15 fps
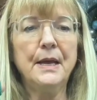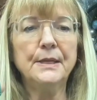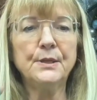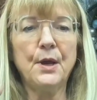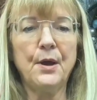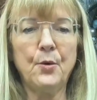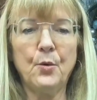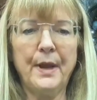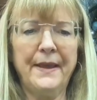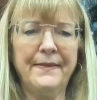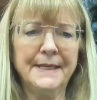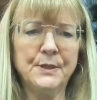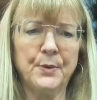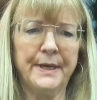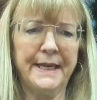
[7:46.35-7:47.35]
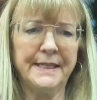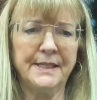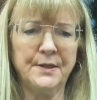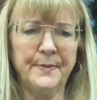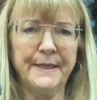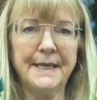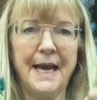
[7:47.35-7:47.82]
So, and this one needs
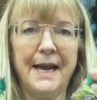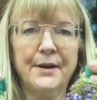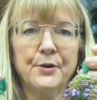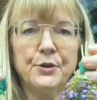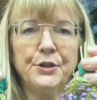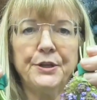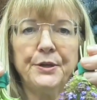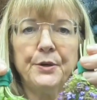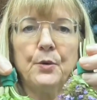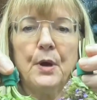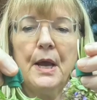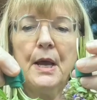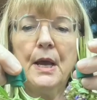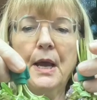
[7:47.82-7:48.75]
to be tighter too.